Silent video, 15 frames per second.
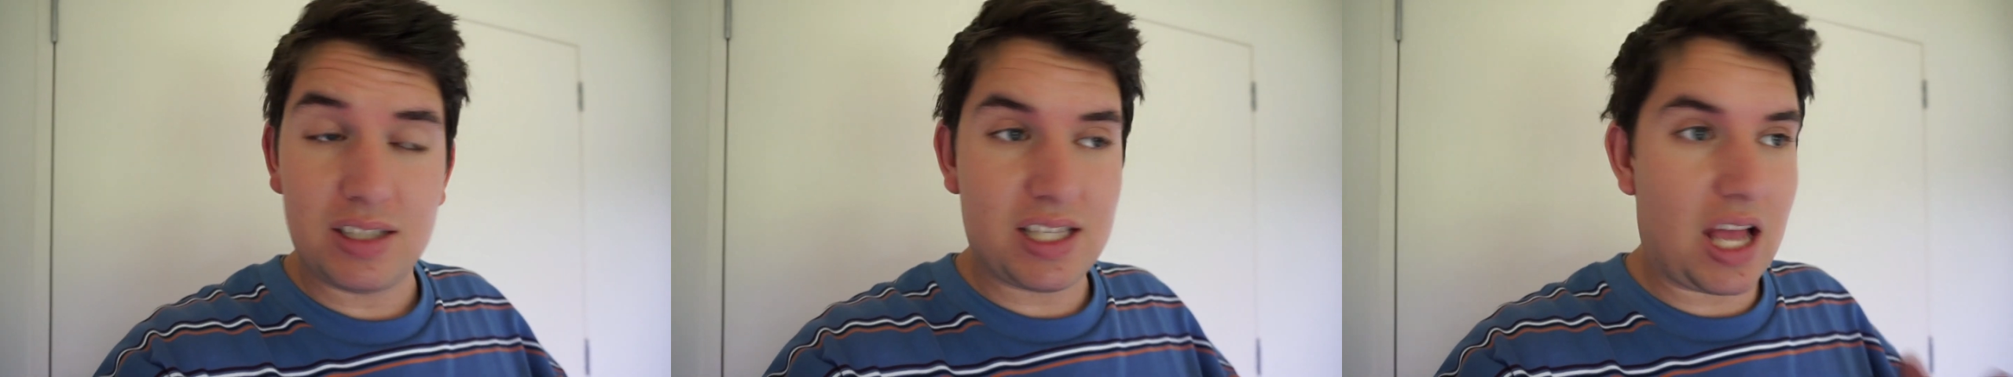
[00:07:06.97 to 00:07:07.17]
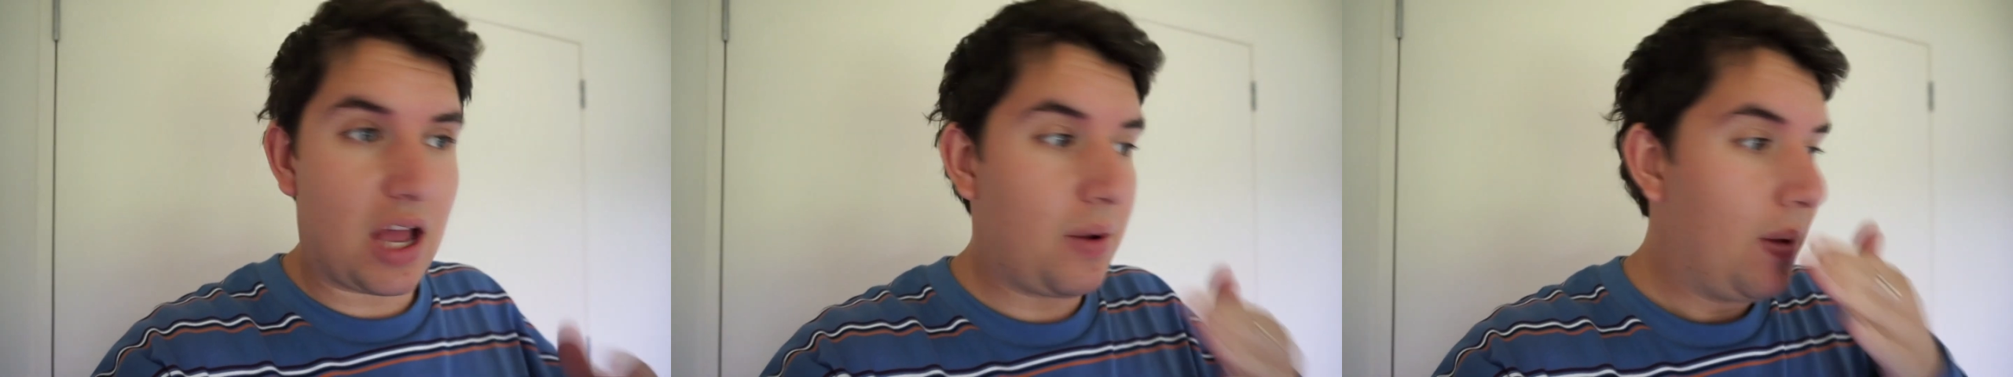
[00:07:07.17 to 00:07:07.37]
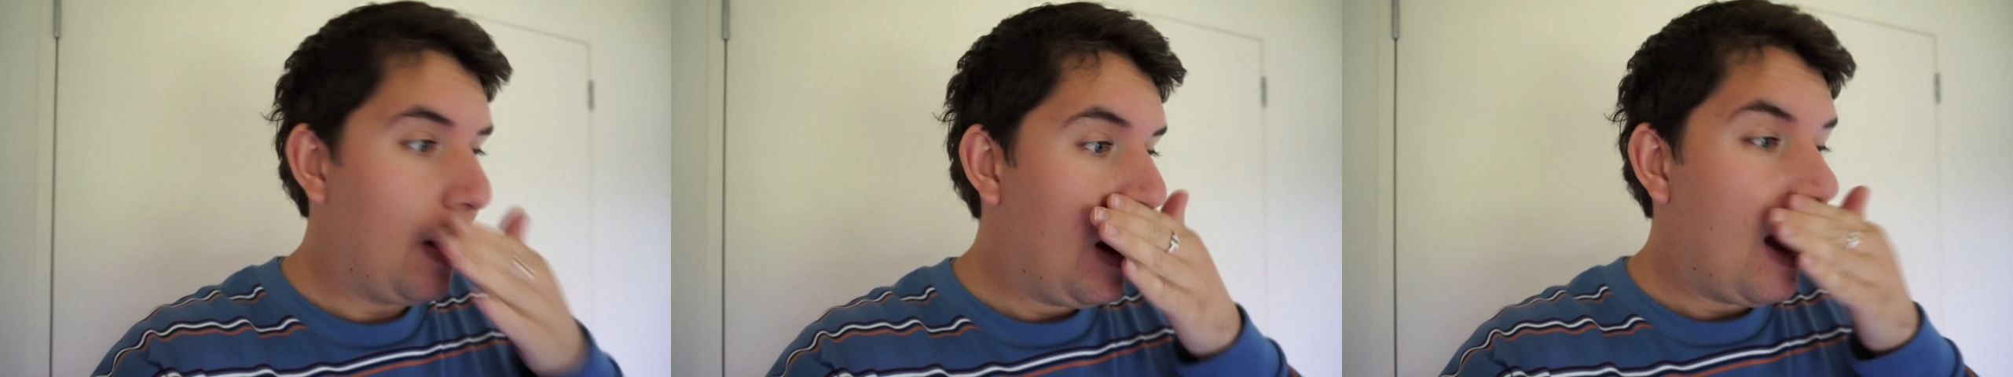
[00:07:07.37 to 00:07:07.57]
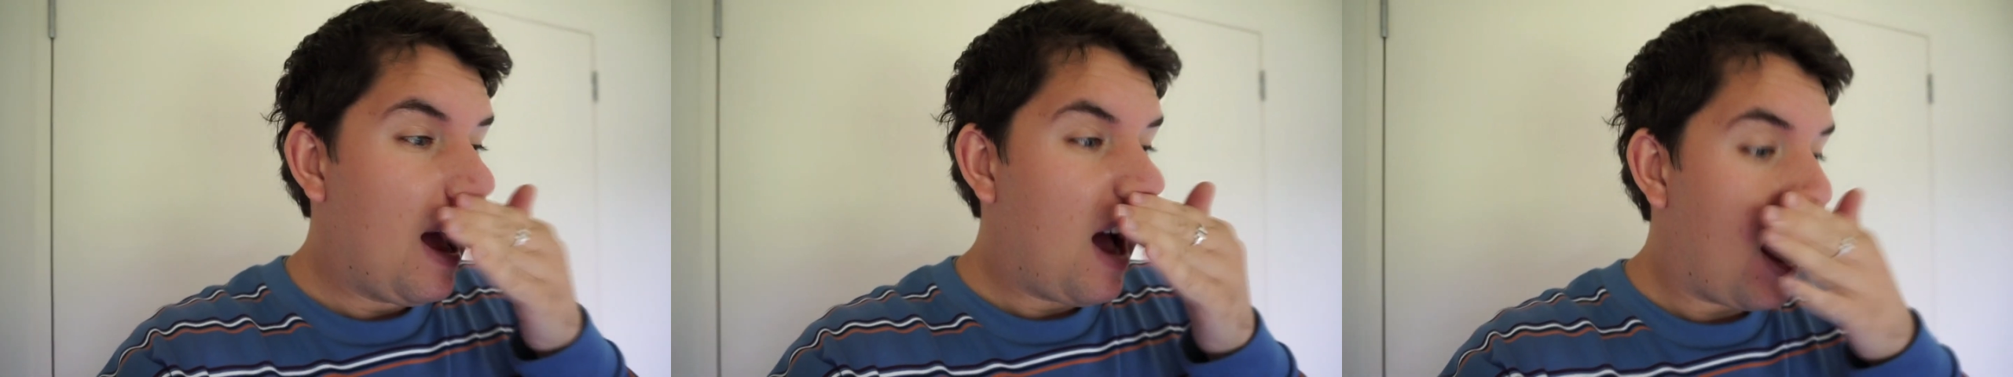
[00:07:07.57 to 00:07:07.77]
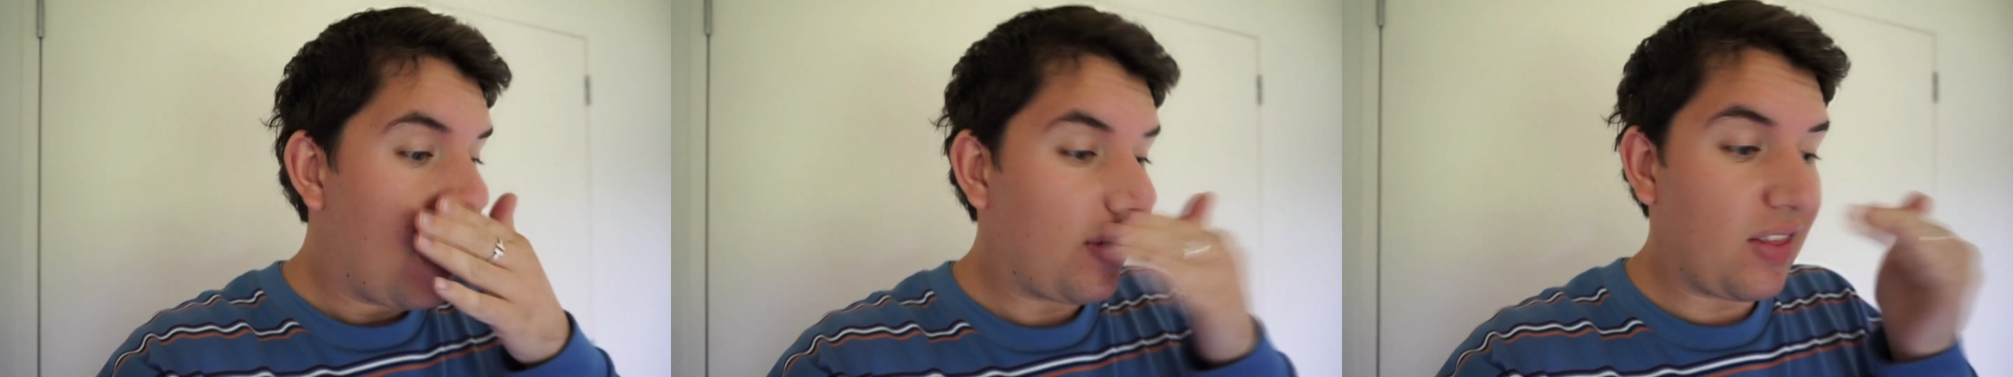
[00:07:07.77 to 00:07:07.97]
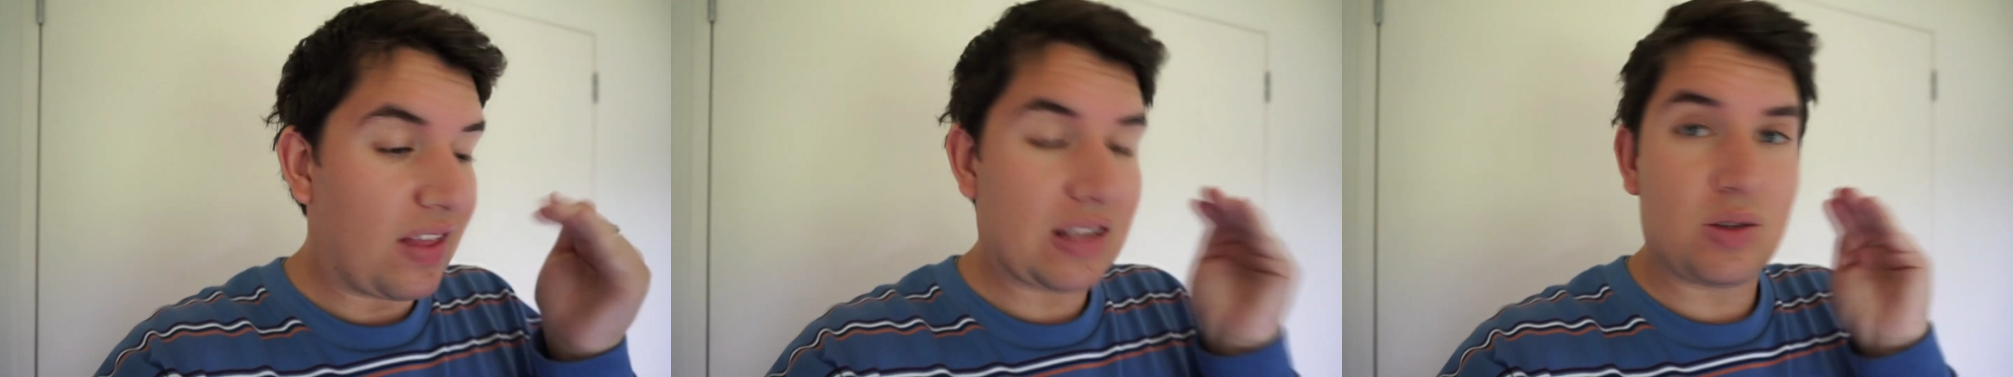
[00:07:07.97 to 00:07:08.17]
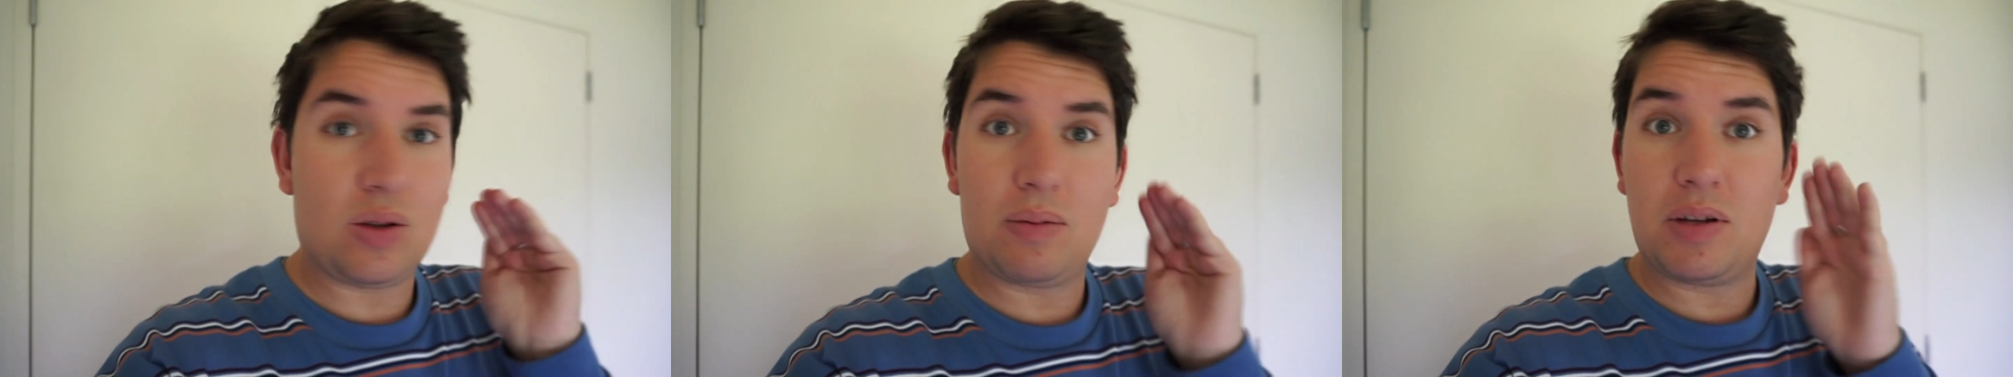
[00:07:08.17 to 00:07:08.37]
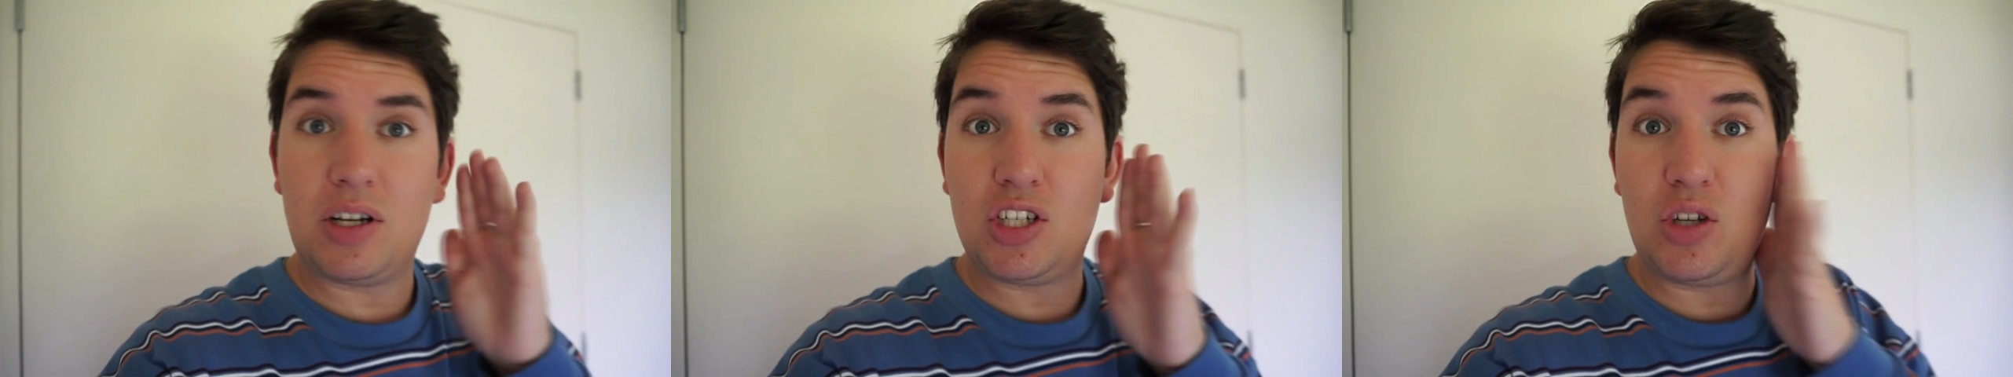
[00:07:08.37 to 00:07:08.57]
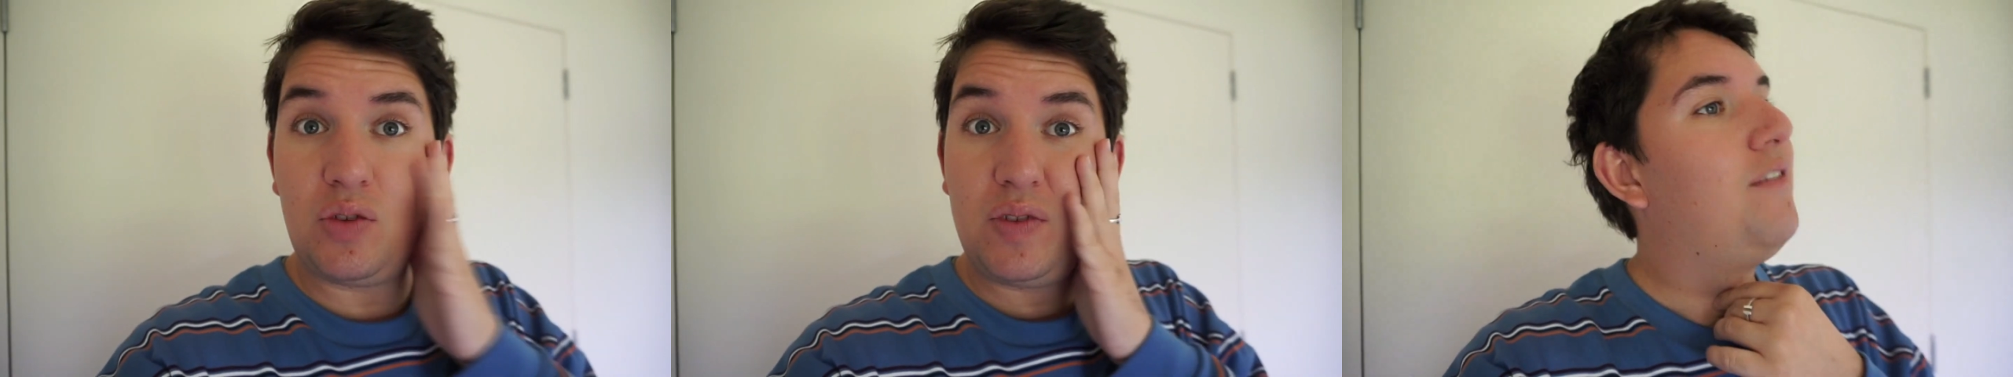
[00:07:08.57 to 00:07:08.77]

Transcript: So I think that's all I'm going to do